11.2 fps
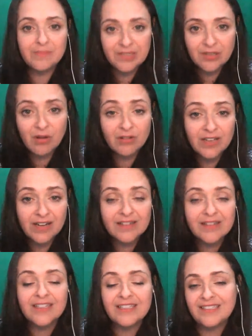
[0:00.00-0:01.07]
in
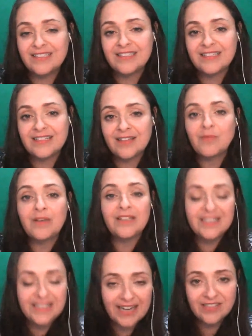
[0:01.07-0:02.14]
misconduct that will
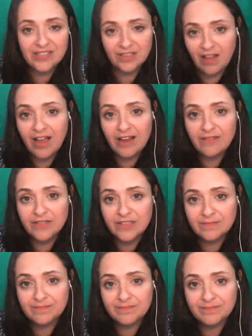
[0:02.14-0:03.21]
endanger
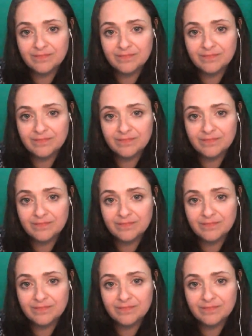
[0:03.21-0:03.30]
lives.